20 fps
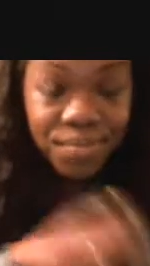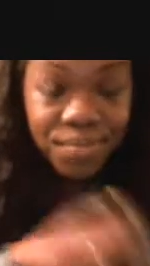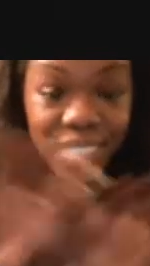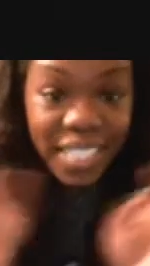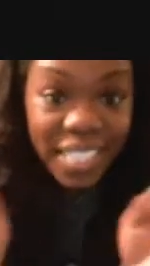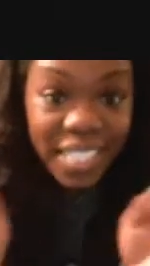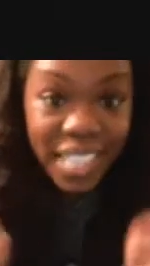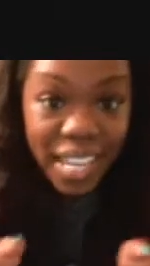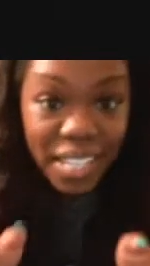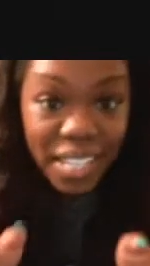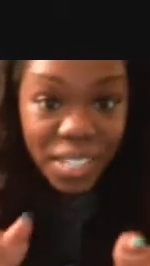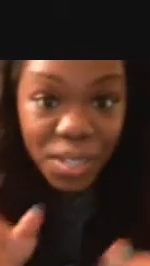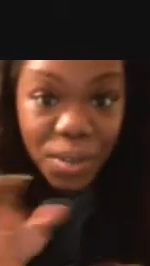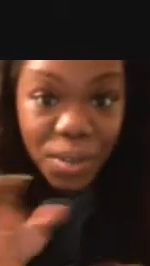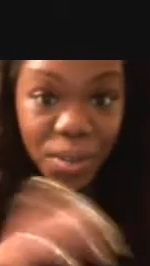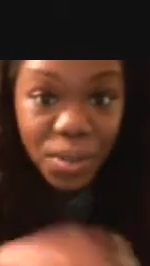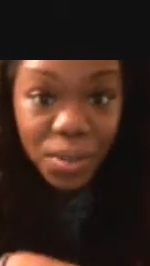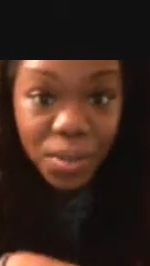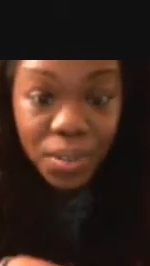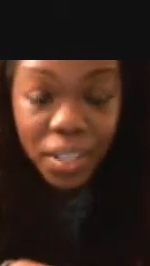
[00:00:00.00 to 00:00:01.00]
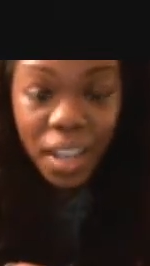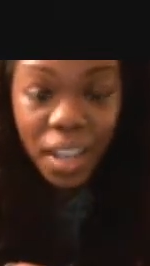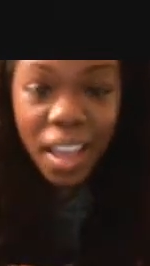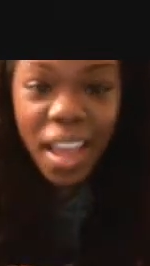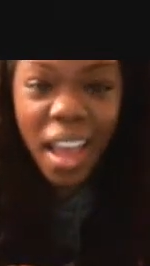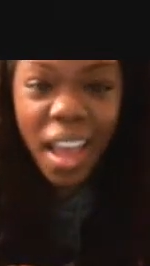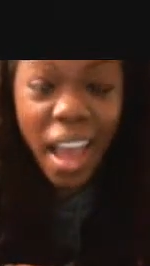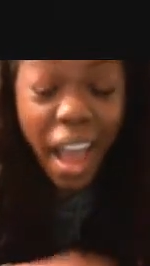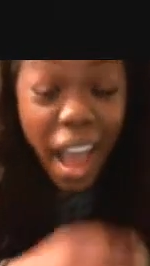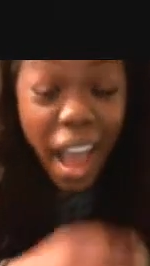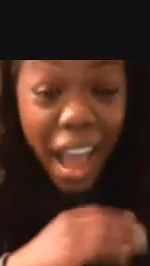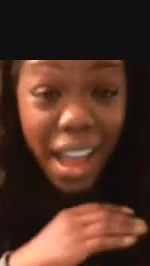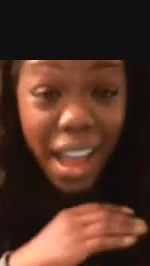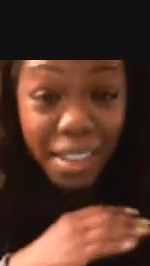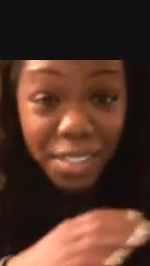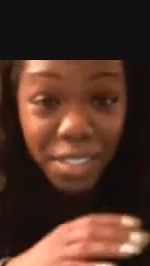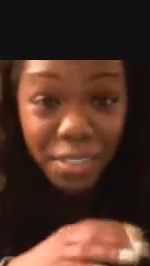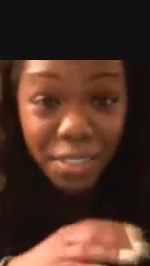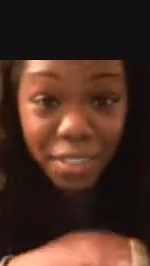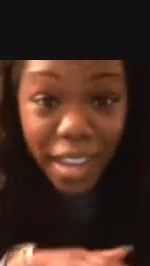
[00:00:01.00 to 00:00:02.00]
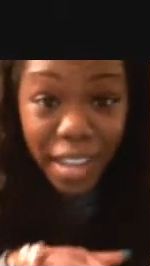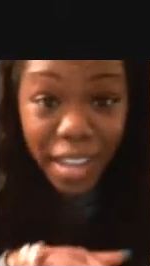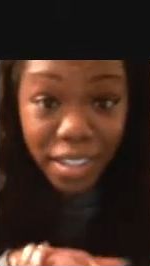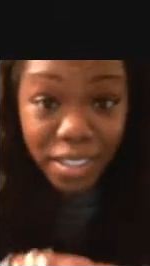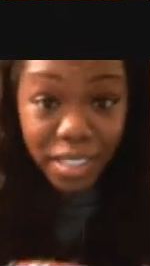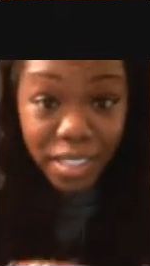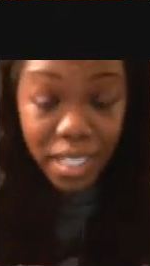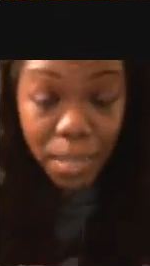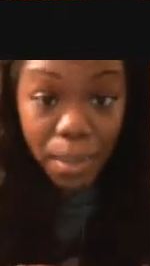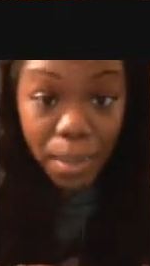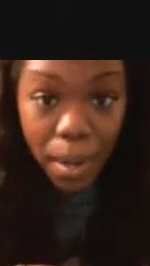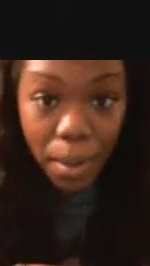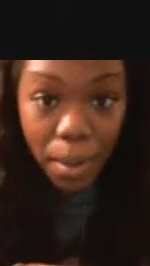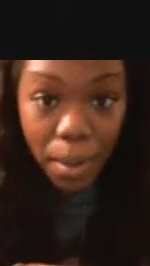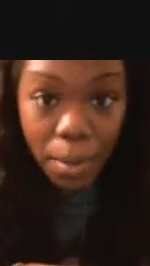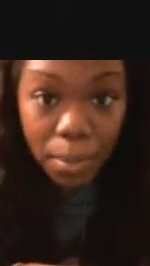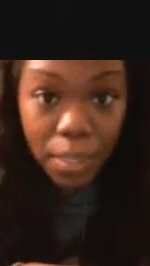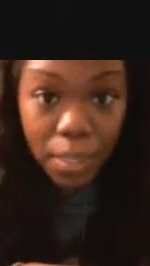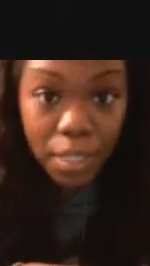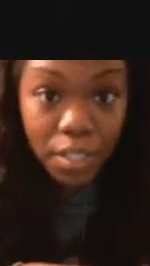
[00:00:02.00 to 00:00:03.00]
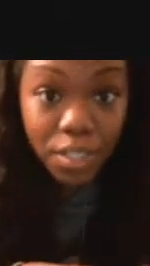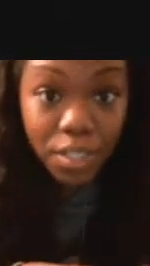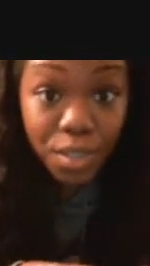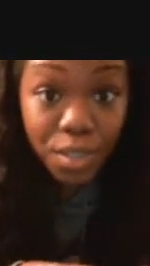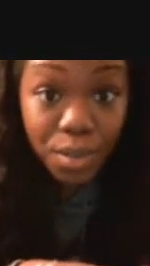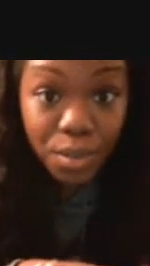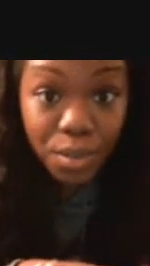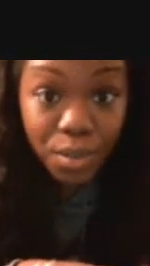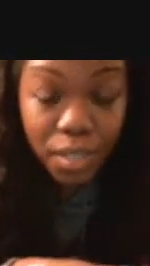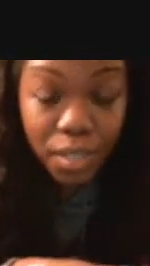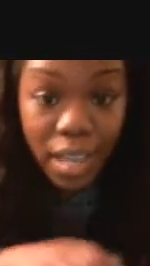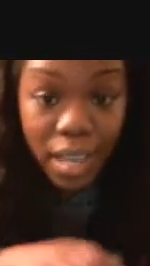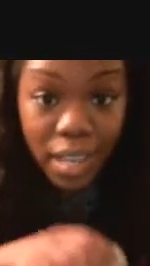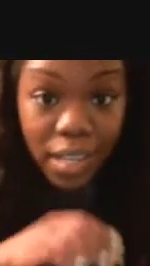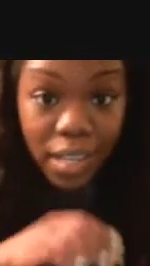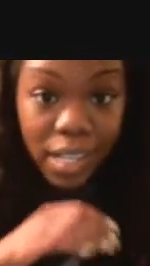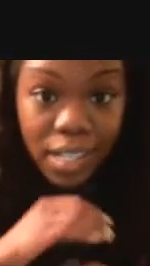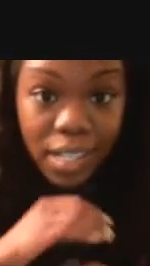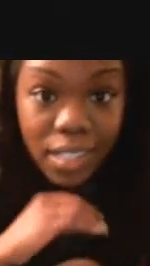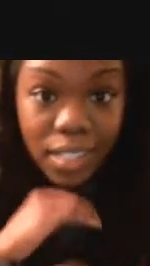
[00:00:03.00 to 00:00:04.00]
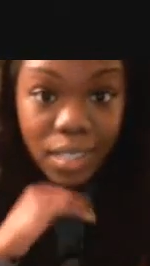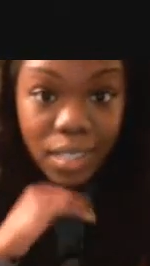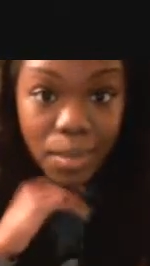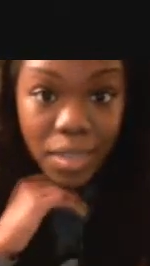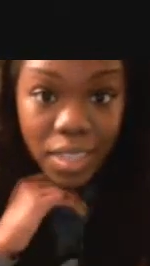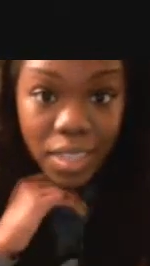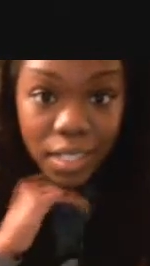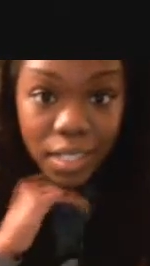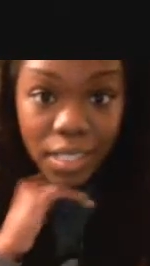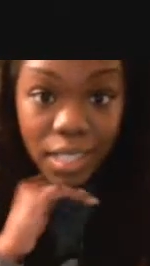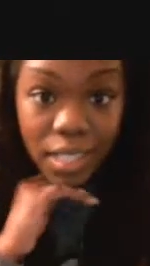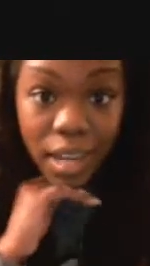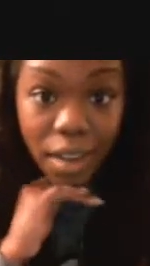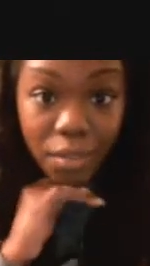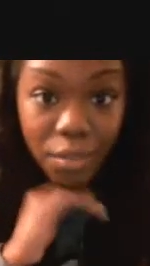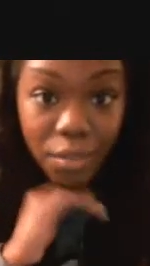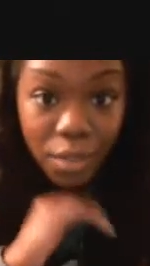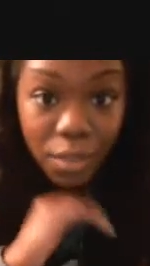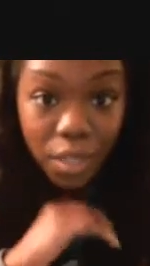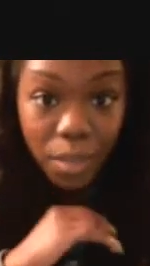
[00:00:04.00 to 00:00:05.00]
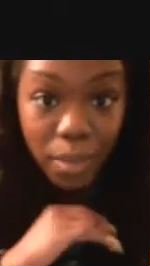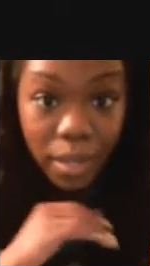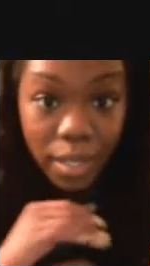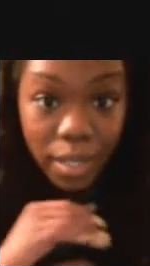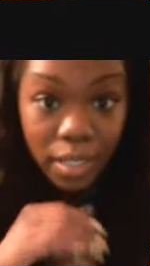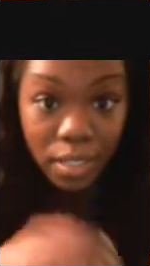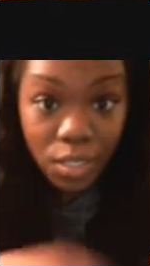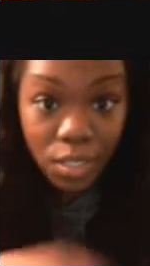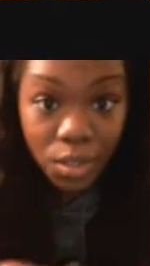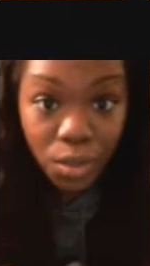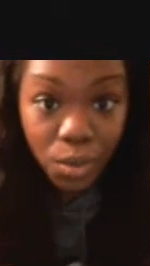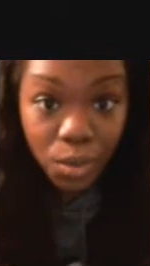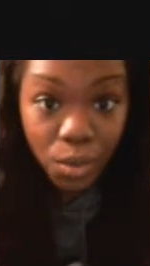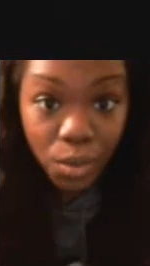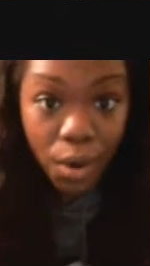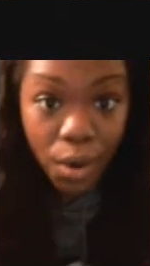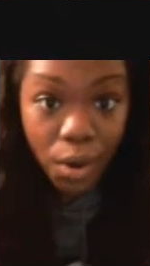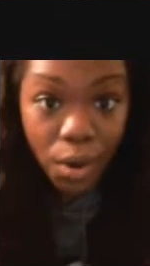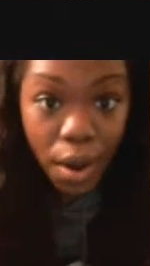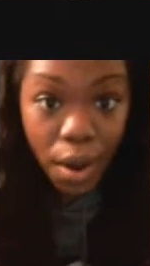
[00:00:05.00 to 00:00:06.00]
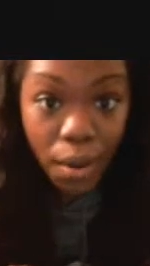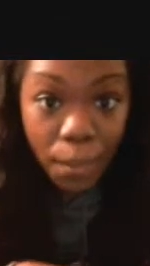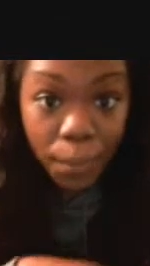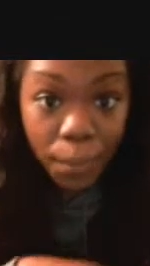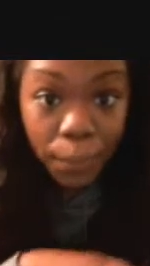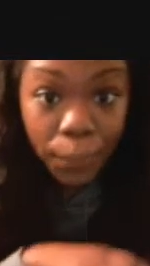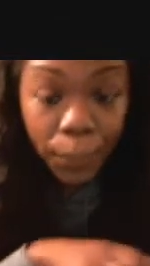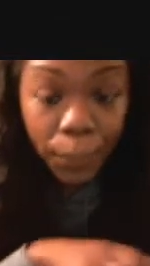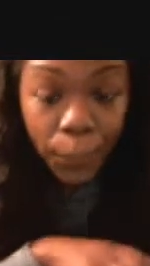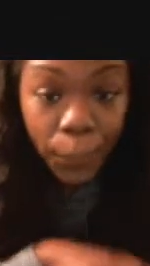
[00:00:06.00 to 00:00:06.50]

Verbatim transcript: stay tuned. After finals, I'll probably do like some of the things that I've really been into um,